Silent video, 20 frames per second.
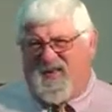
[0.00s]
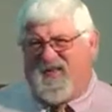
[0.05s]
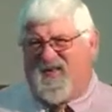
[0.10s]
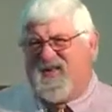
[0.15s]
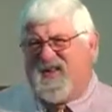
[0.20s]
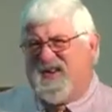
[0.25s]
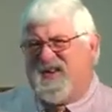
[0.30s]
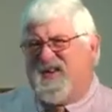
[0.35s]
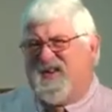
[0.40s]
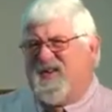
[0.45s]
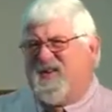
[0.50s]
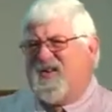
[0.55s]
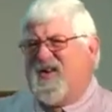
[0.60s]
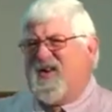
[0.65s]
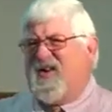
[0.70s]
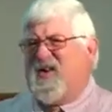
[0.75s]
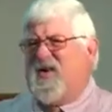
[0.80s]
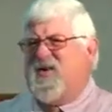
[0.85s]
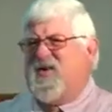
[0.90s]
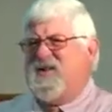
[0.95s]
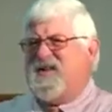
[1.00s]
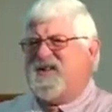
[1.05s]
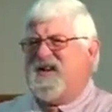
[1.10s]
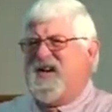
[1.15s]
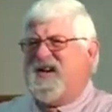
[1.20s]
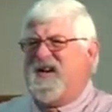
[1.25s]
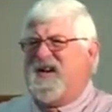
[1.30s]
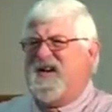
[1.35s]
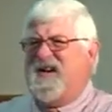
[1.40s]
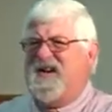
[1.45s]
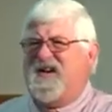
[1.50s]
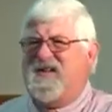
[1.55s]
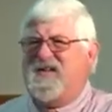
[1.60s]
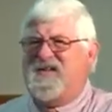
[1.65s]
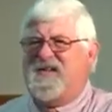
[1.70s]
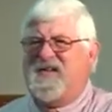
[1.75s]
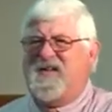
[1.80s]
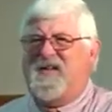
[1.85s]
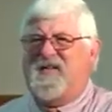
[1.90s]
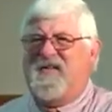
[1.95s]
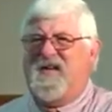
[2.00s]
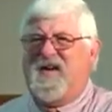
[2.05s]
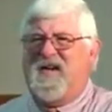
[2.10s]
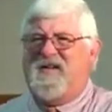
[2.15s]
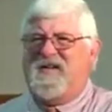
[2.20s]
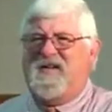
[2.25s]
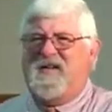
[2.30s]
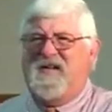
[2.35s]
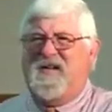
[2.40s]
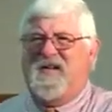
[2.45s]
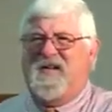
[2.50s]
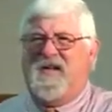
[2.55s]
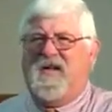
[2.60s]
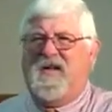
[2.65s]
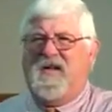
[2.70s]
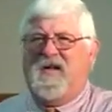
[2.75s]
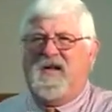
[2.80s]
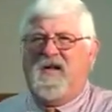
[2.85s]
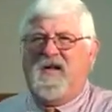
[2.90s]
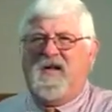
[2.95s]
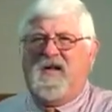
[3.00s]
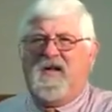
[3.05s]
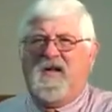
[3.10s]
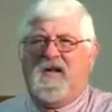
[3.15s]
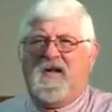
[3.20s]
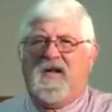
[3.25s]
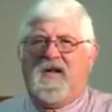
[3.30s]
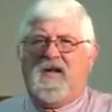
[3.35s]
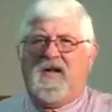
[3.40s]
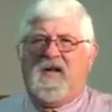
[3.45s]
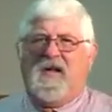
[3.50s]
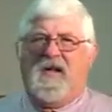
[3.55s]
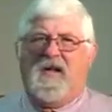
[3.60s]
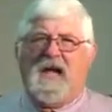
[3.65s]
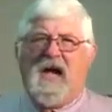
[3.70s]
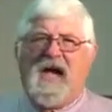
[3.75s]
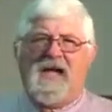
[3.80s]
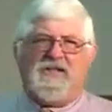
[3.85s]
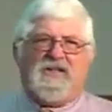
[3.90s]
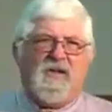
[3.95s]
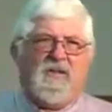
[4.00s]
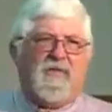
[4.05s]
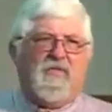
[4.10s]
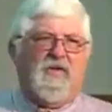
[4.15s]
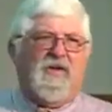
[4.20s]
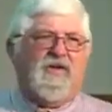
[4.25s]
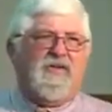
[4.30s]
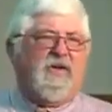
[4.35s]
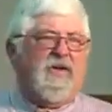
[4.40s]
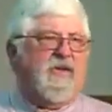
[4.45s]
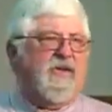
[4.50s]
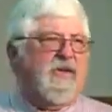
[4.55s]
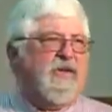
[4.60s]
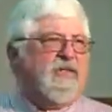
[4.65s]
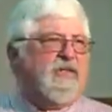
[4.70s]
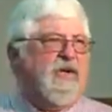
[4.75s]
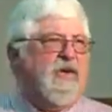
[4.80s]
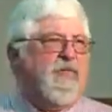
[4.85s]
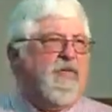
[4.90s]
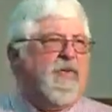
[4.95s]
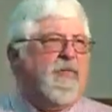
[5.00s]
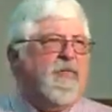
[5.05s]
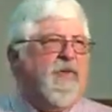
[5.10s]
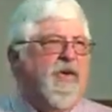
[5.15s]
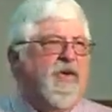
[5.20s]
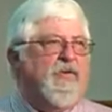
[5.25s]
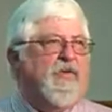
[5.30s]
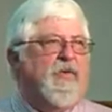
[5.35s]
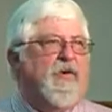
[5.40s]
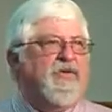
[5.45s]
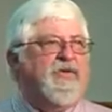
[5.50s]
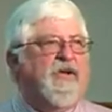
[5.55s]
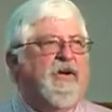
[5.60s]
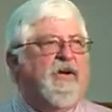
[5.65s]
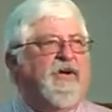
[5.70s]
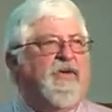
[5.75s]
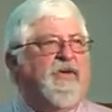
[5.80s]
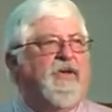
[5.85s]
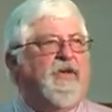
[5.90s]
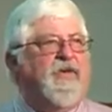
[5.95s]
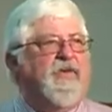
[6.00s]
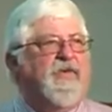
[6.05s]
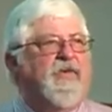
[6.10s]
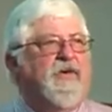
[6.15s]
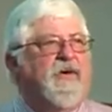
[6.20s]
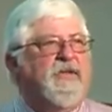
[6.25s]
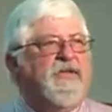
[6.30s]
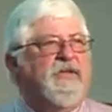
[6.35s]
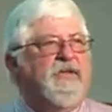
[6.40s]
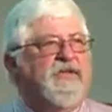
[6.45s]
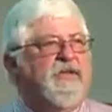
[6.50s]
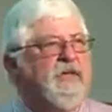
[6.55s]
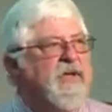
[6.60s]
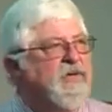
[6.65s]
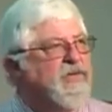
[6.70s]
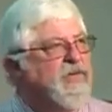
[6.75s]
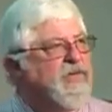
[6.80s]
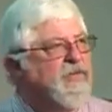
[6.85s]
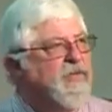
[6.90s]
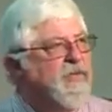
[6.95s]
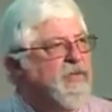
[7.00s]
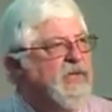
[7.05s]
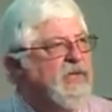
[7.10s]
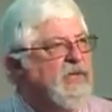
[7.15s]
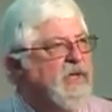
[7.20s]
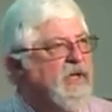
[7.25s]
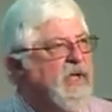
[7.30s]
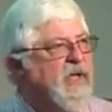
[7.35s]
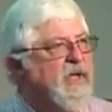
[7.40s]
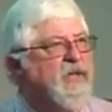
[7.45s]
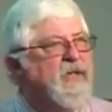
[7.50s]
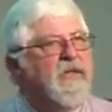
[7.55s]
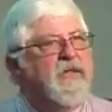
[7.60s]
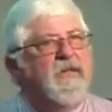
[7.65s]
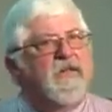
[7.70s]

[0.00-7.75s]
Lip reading: we don't always take into consideration, gossipers are listed with murderers and adulterers as those who will be in hell.